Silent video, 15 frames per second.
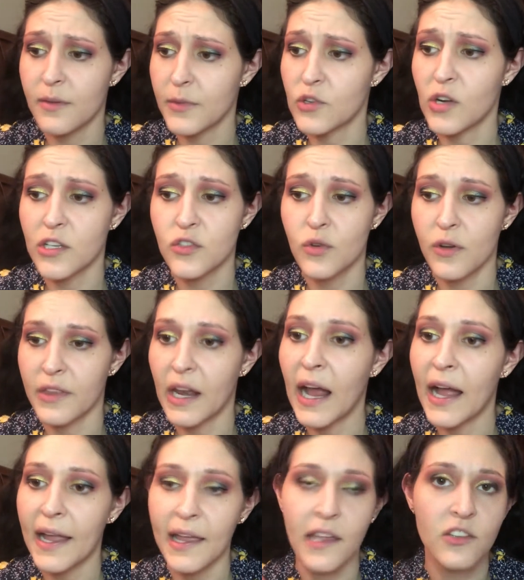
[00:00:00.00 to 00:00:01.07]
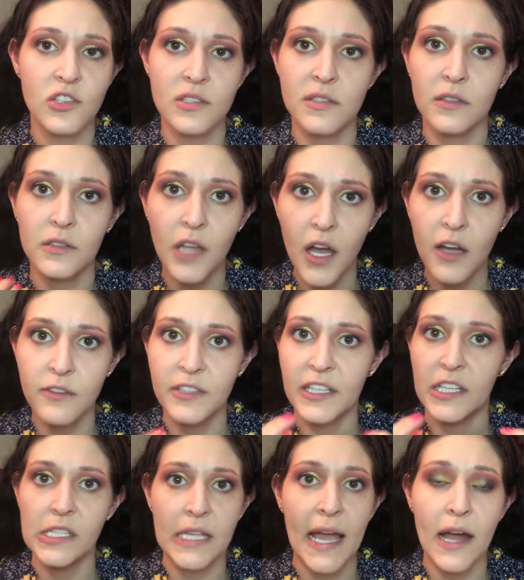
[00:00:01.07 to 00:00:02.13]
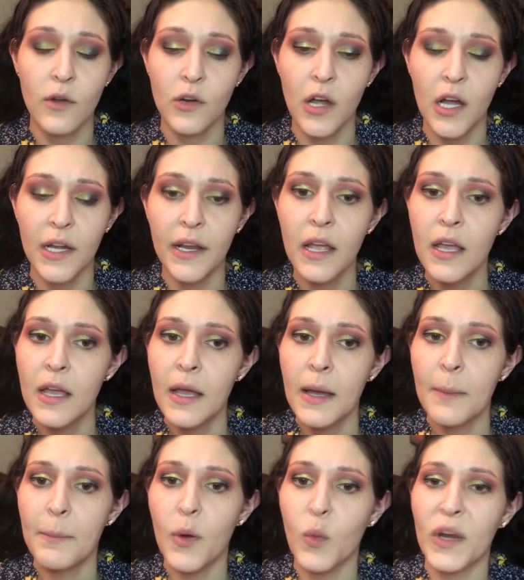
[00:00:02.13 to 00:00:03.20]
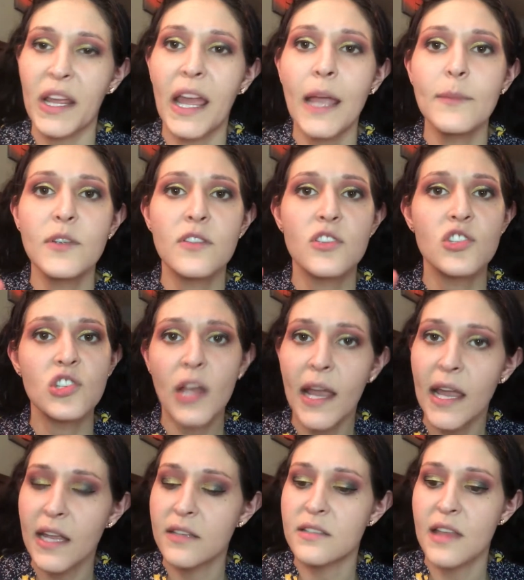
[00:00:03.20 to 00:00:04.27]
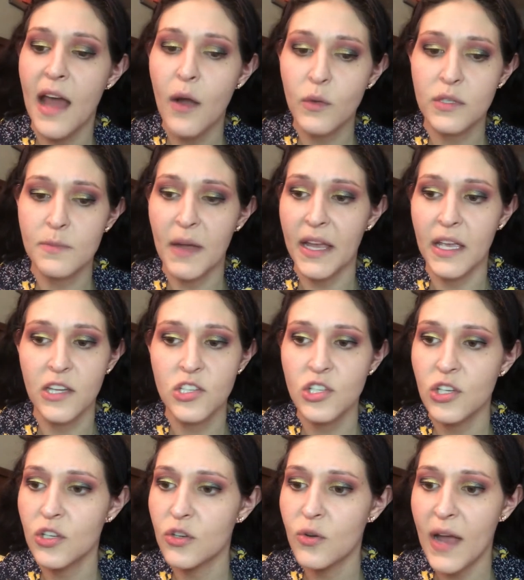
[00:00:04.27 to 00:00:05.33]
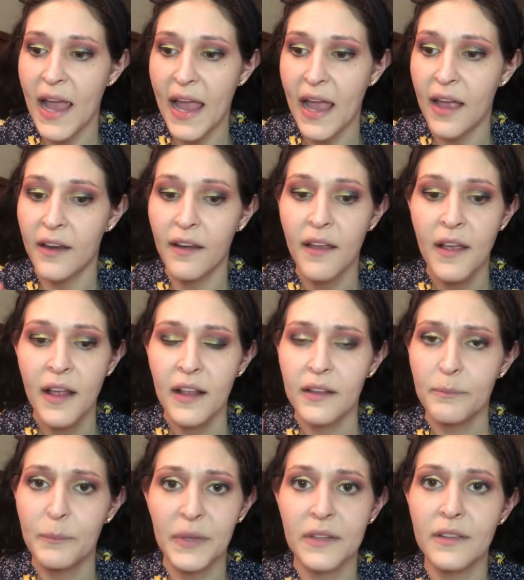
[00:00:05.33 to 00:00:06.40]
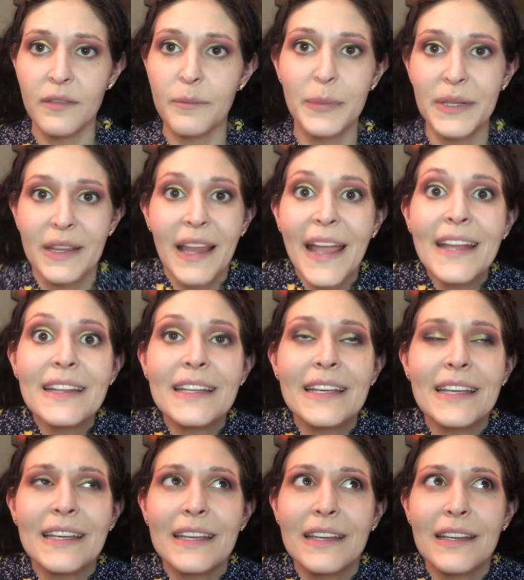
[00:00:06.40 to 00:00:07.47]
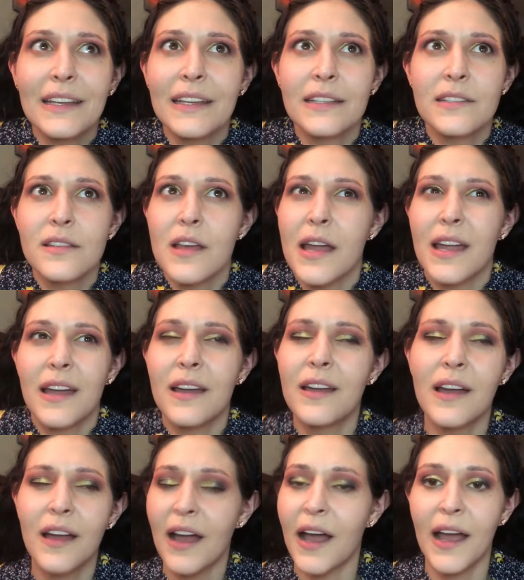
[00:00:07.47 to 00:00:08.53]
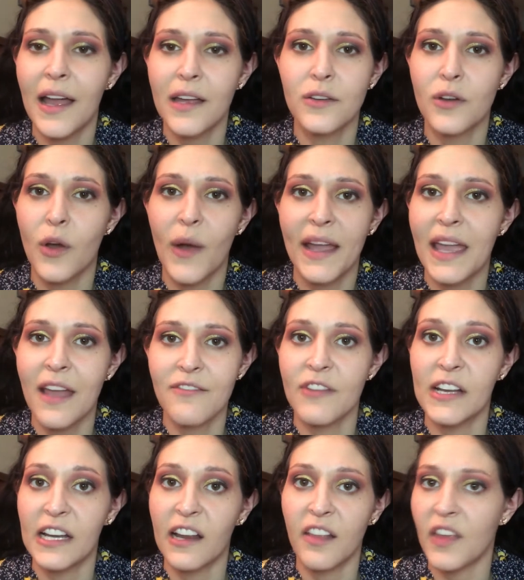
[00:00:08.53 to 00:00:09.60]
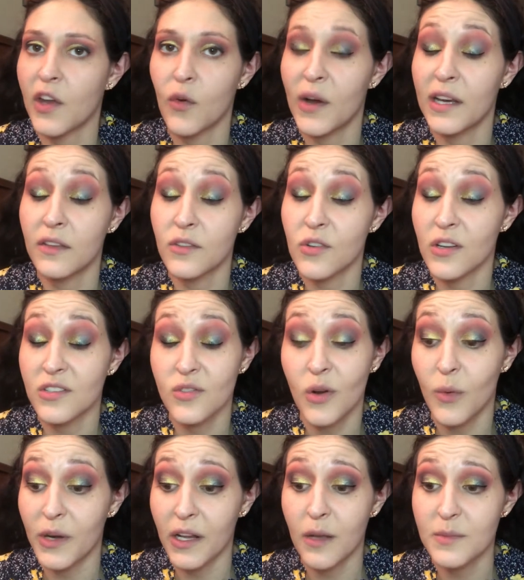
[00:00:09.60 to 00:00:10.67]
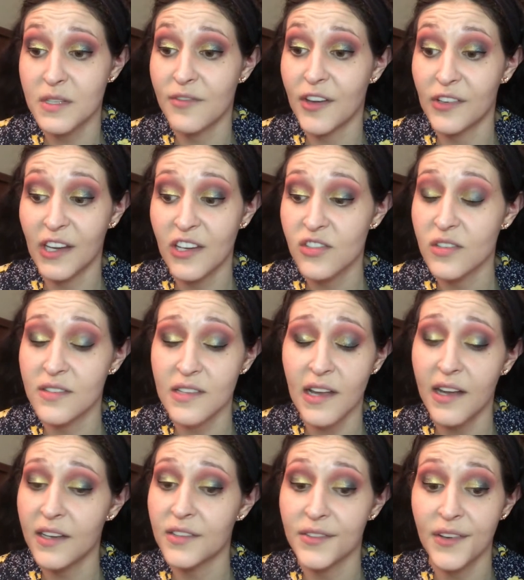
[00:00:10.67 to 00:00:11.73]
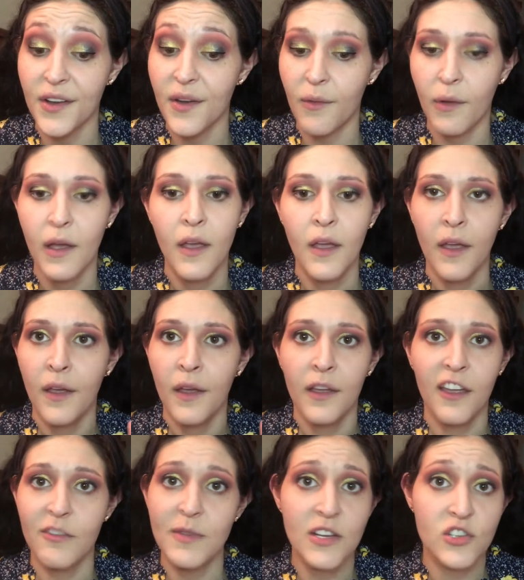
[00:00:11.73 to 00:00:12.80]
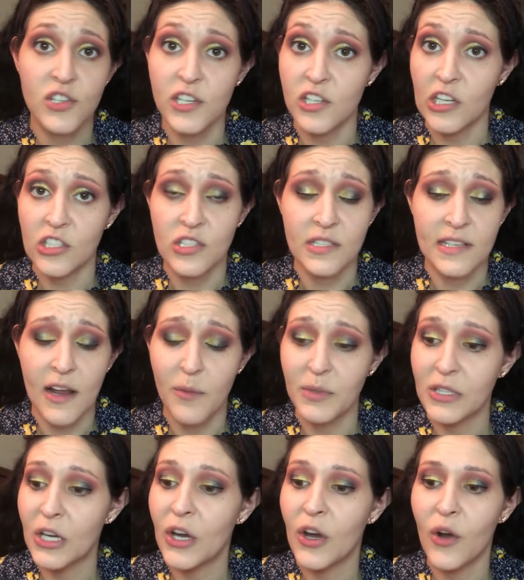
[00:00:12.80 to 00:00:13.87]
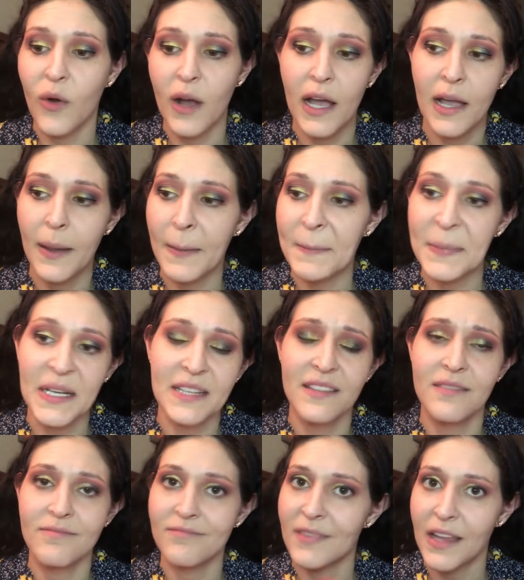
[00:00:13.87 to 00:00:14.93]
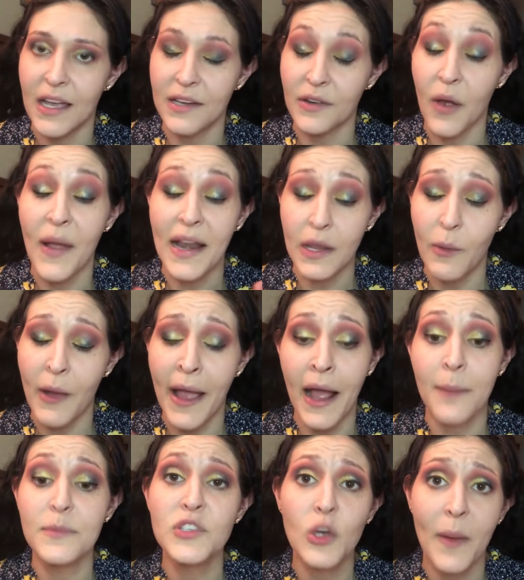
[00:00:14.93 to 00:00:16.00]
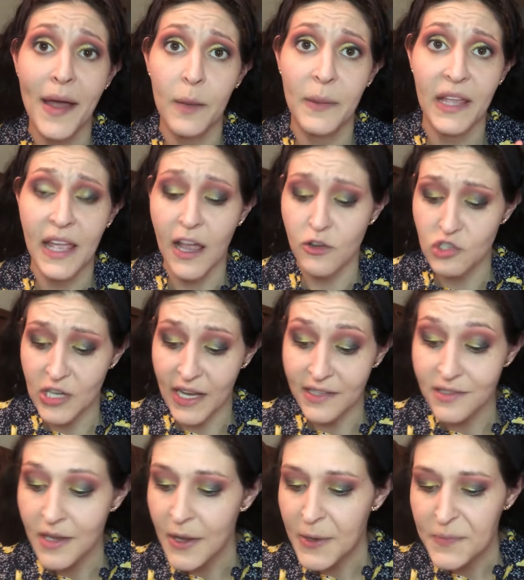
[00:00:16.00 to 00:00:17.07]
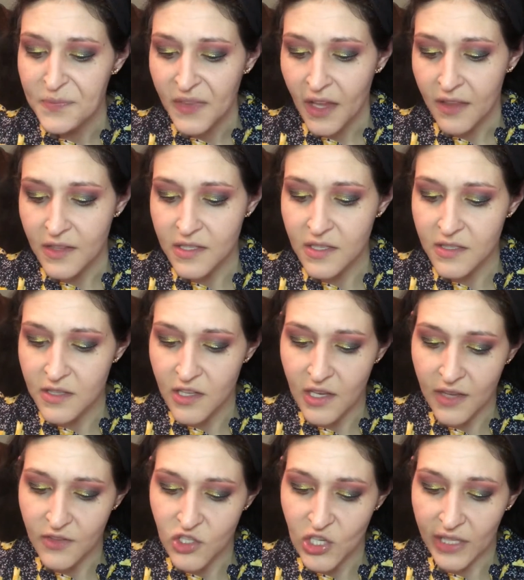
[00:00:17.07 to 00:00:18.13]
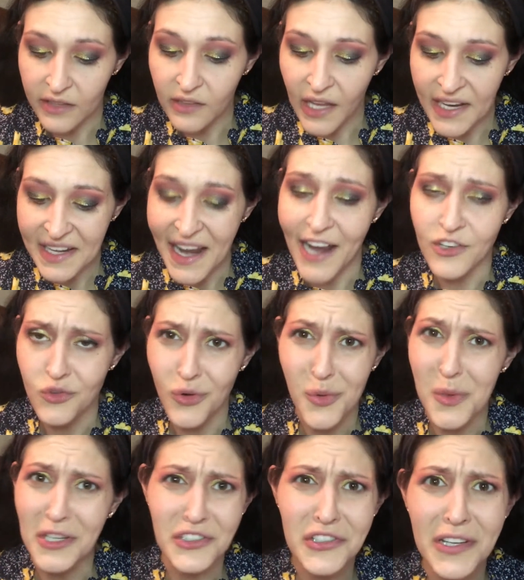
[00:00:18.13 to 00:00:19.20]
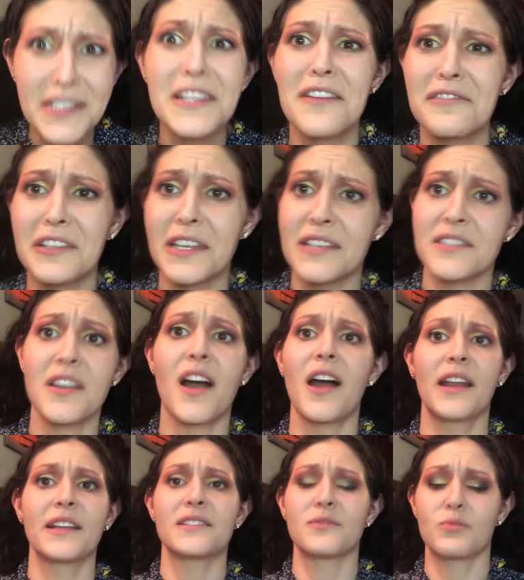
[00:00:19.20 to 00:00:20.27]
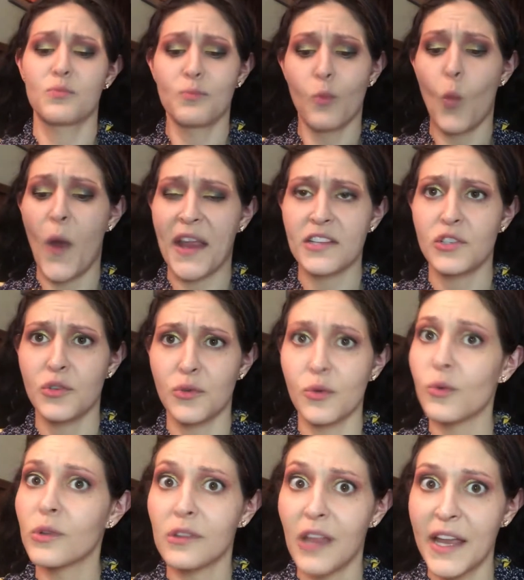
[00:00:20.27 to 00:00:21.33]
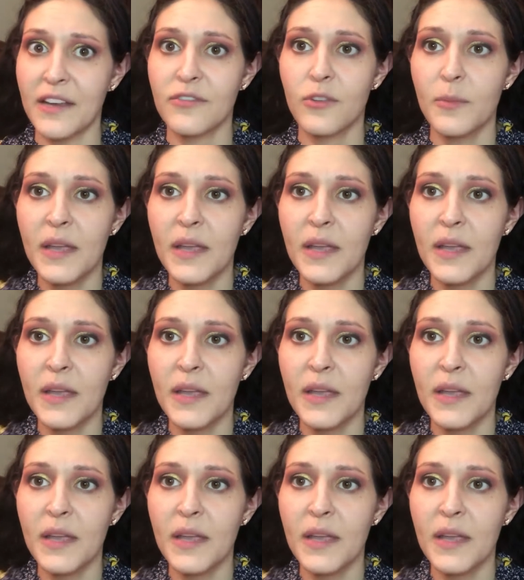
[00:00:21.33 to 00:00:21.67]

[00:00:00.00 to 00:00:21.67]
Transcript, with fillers: from the drugstore that I just love and could count on, but when it came to the shades, that was my issue. And But lately, it's like, I don't know, I can't find anything great at the drugstore when it comes to foundations. I don't know. Give me your suggestions down below, but I don't know. Anyway, I'm so bad at picking out shades. This is in the shade Light Natural, which it definitely is not. It's way too light for